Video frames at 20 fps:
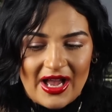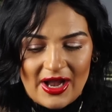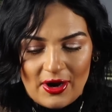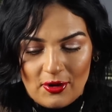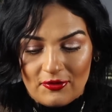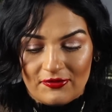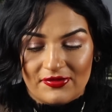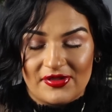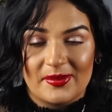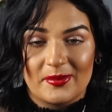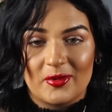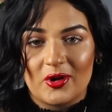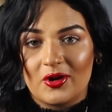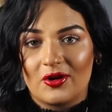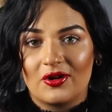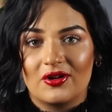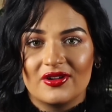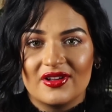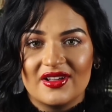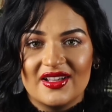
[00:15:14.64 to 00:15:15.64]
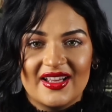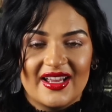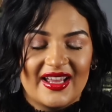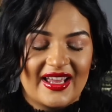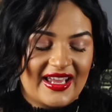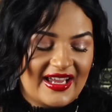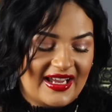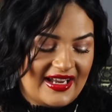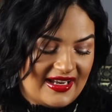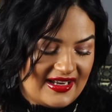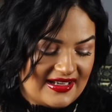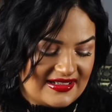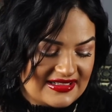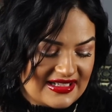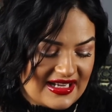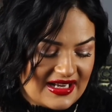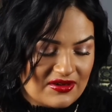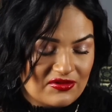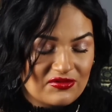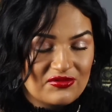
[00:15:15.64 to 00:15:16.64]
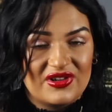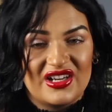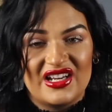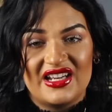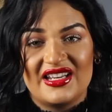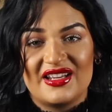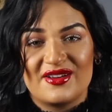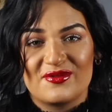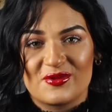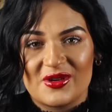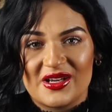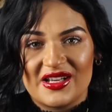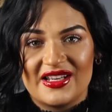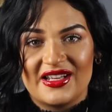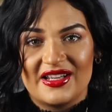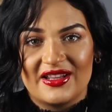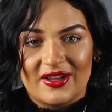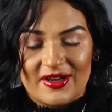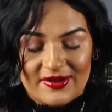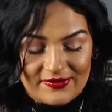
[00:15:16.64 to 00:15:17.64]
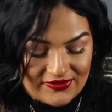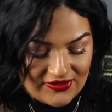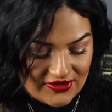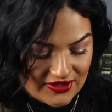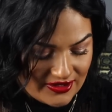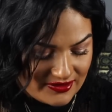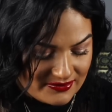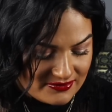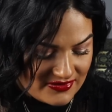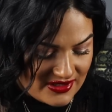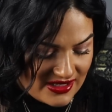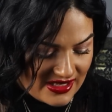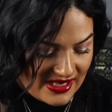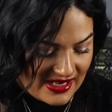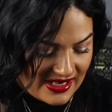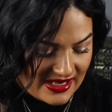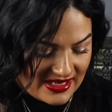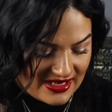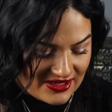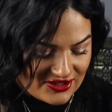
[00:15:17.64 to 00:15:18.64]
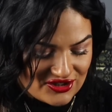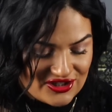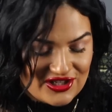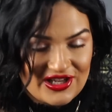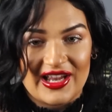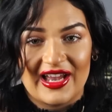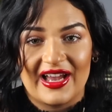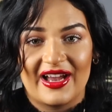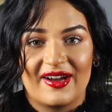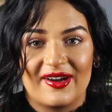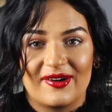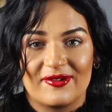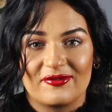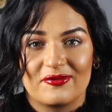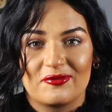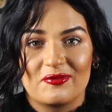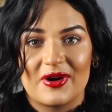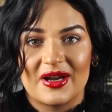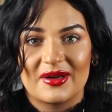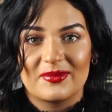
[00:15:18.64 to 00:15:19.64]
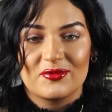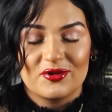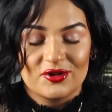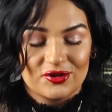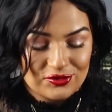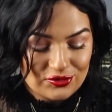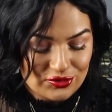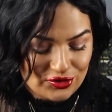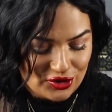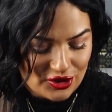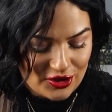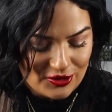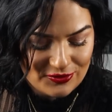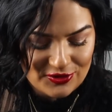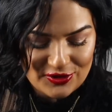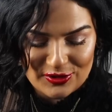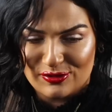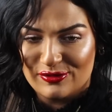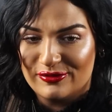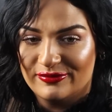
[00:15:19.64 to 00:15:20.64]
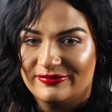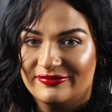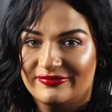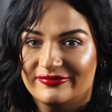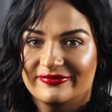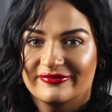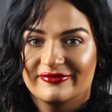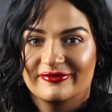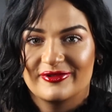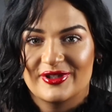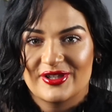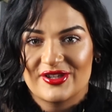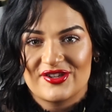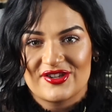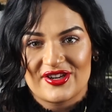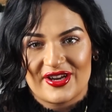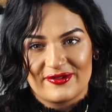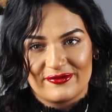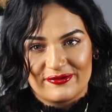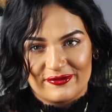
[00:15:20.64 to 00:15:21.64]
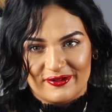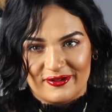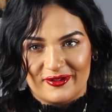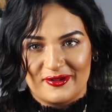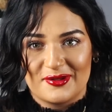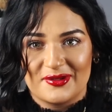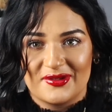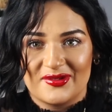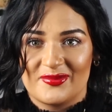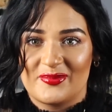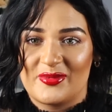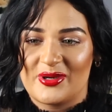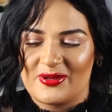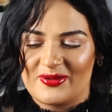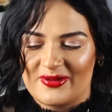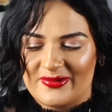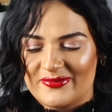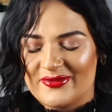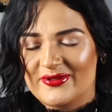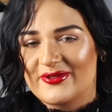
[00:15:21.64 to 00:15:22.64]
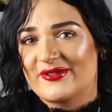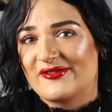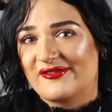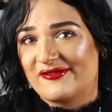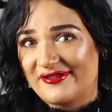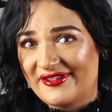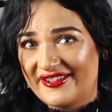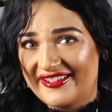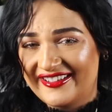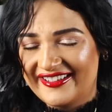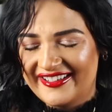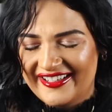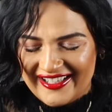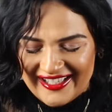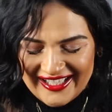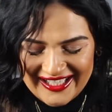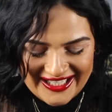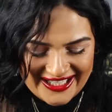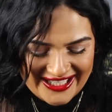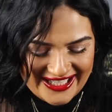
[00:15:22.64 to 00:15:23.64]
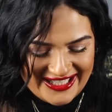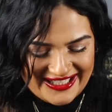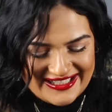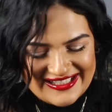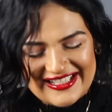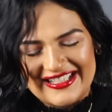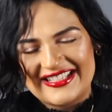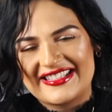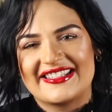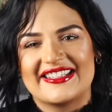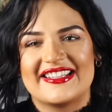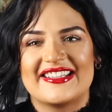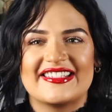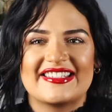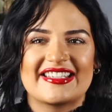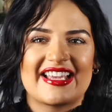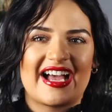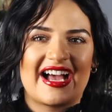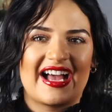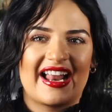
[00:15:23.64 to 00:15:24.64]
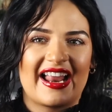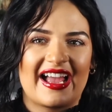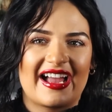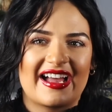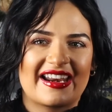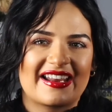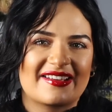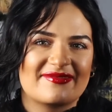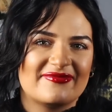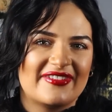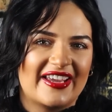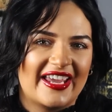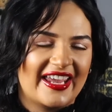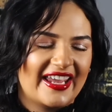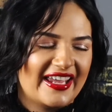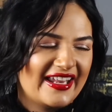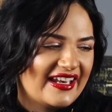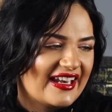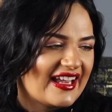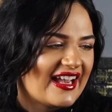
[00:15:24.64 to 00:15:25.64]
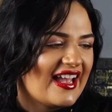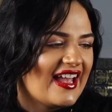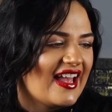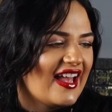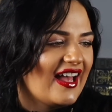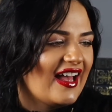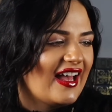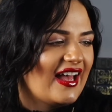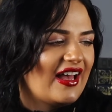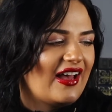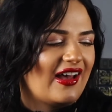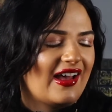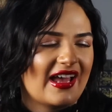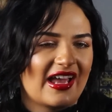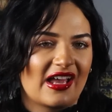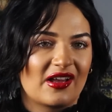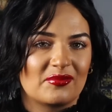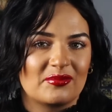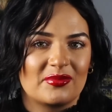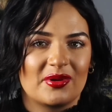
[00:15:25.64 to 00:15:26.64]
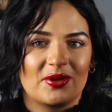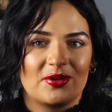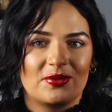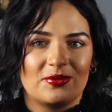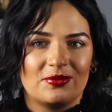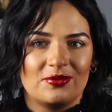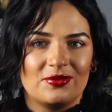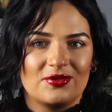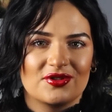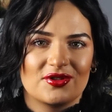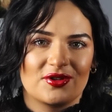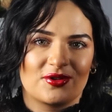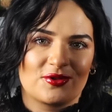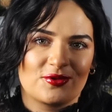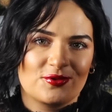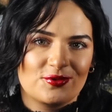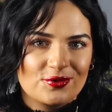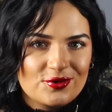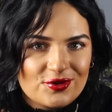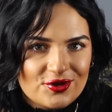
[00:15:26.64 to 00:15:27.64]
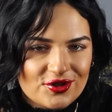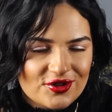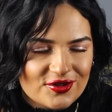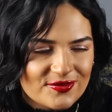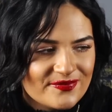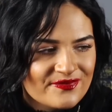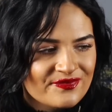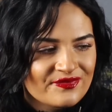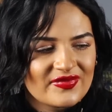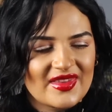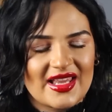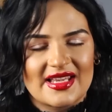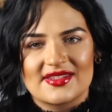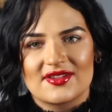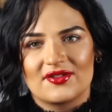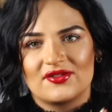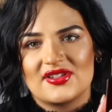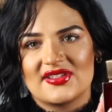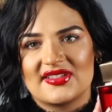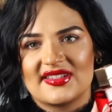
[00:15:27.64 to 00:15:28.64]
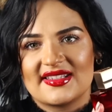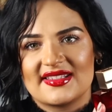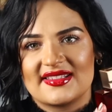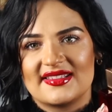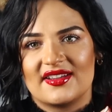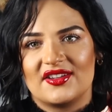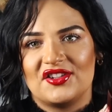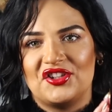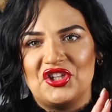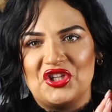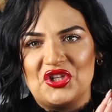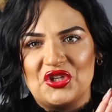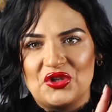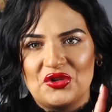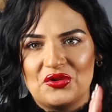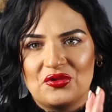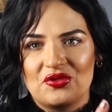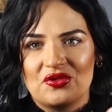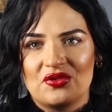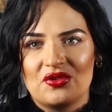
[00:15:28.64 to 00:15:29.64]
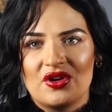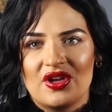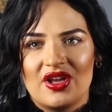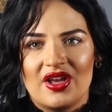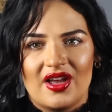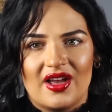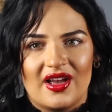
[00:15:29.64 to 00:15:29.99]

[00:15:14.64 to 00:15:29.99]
of them all, and I really, really love them. I actually have one more to show you, which I forgot about, I'm sorry. And this is Al Haramain Amber Oud Rouge. So this is the new